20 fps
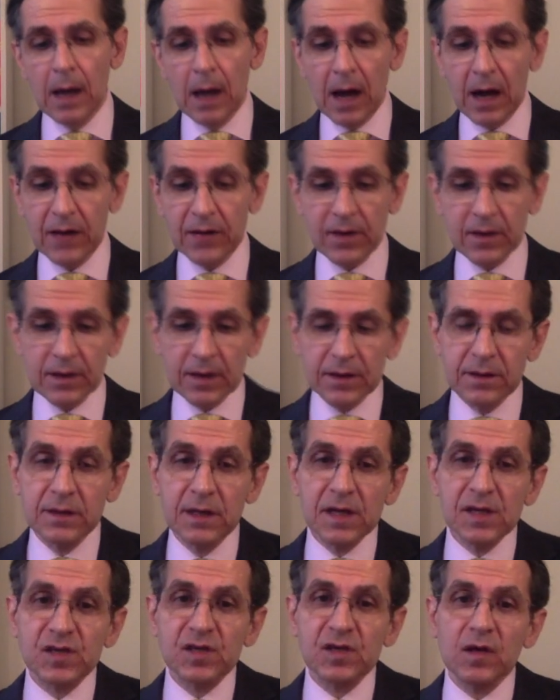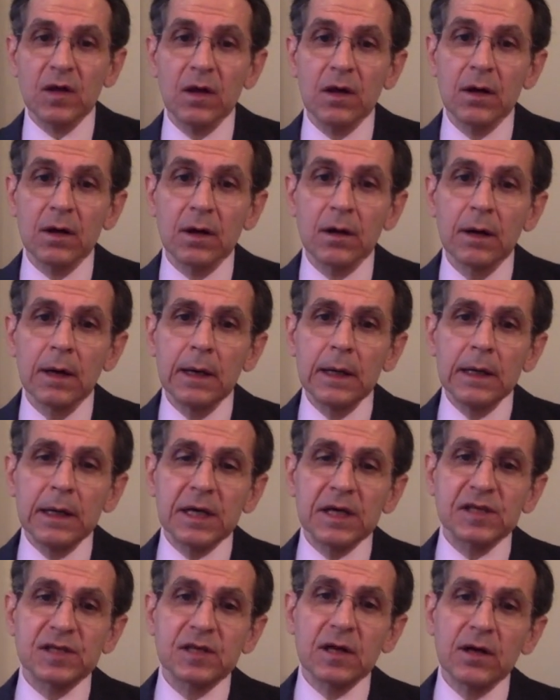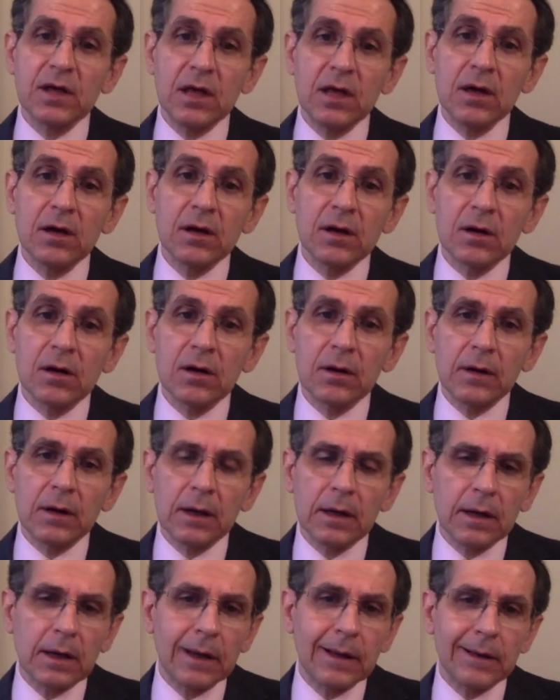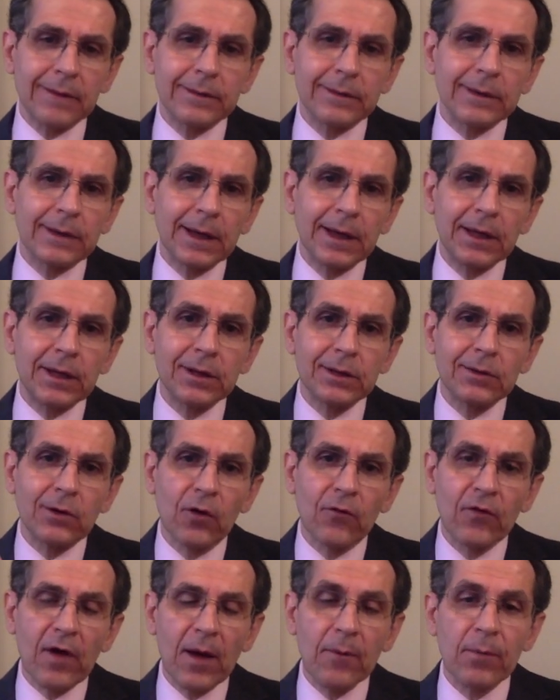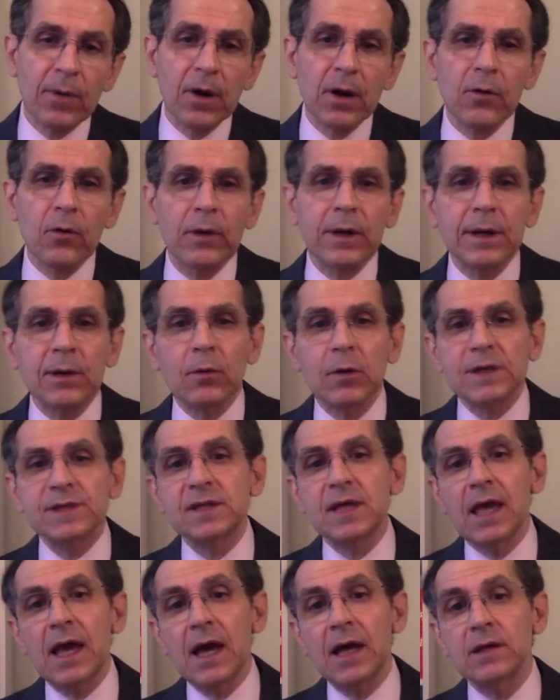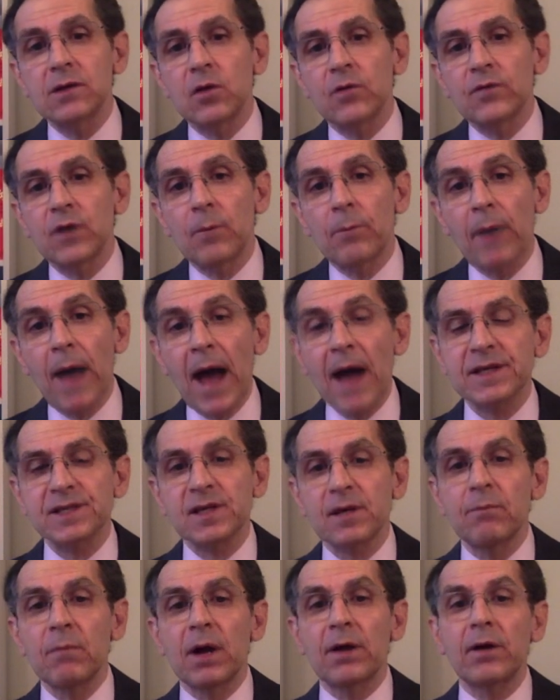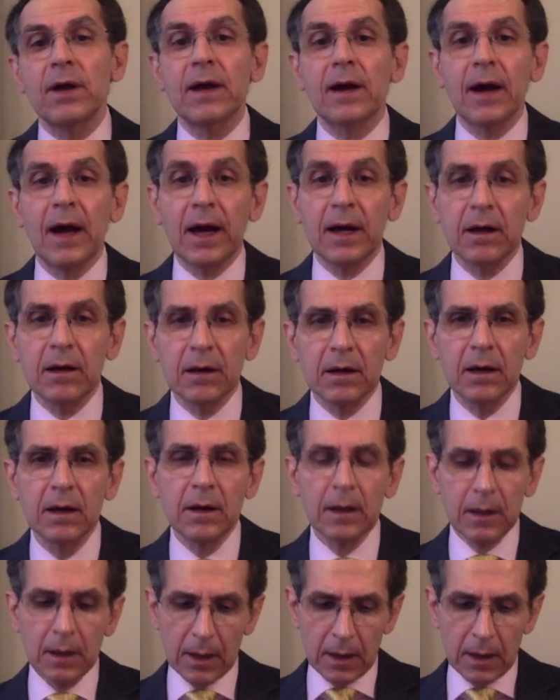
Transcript: I think that this year is the year uh, in November, it was the end of the Pax Americana.